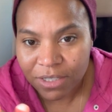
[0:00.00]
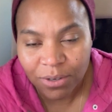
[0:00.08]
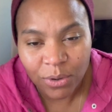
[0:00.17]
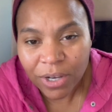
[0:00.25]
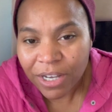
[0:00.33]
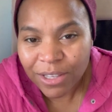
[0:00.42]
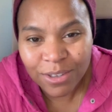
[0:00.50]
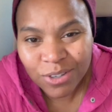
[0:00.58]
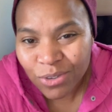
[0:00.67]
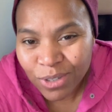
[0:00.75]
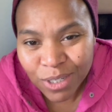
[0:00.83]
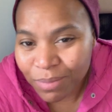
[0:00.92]
So
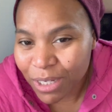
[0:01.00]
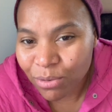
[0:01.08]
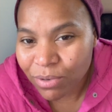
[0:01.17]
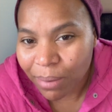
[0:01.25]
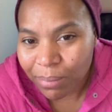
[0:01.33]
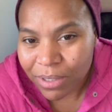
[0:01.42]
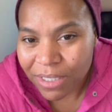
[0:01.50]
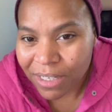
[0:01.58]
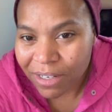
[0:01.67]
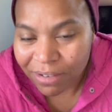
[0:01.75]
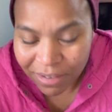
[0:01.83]
there's some cute numbers in here.